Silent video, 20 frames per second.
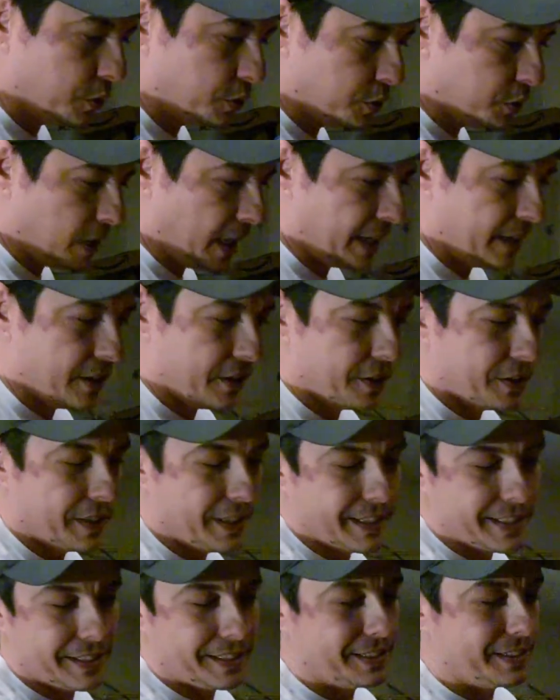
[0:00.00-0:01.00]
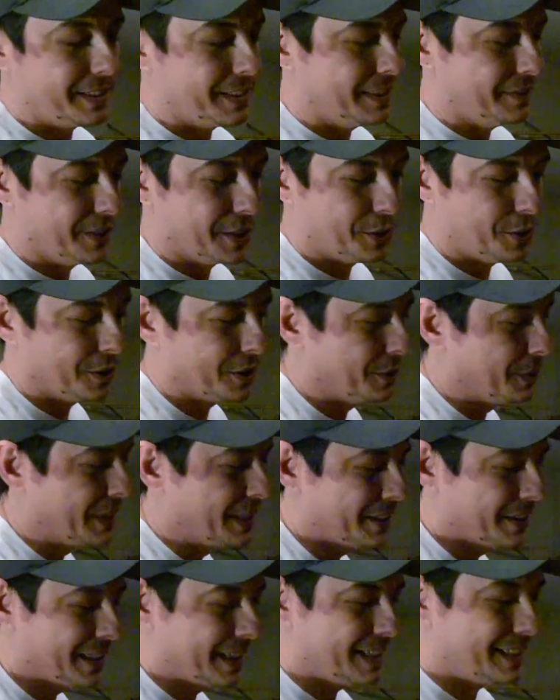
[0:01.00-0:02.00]
I know this isn't even a quarter window.
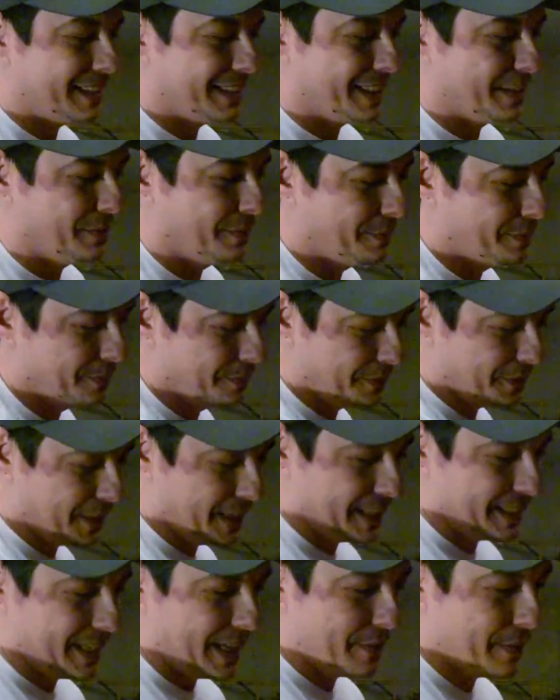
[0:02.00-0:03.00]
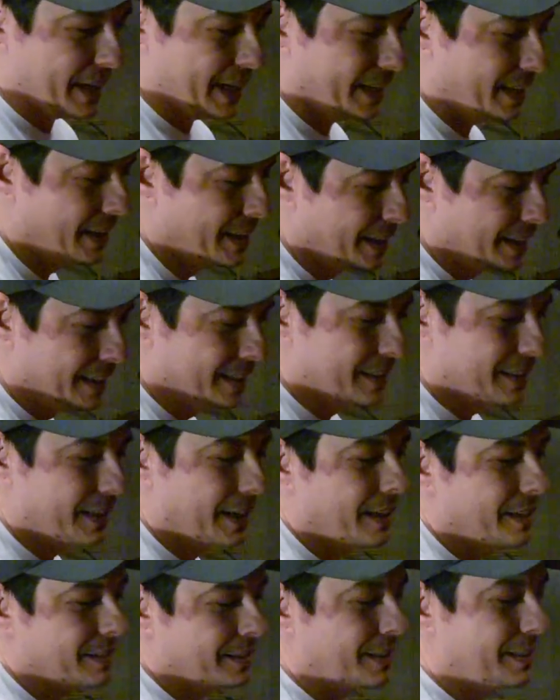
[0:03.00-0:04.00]
You guys think I'm crazy, I bet. This
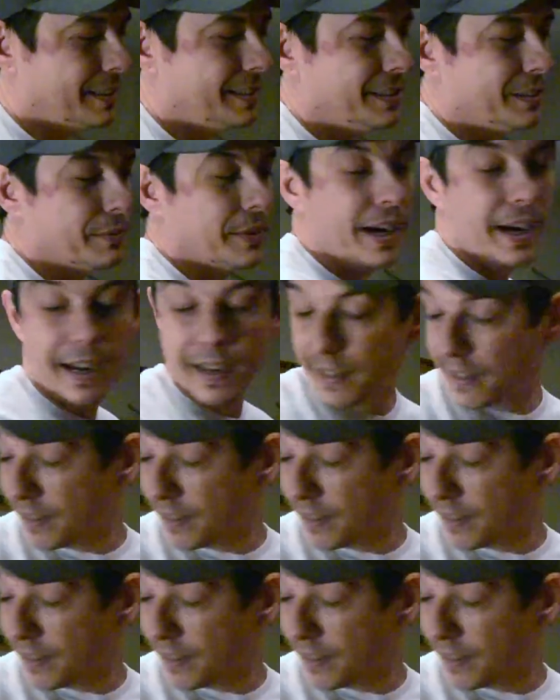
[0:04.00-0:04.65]
guy's lost his mind.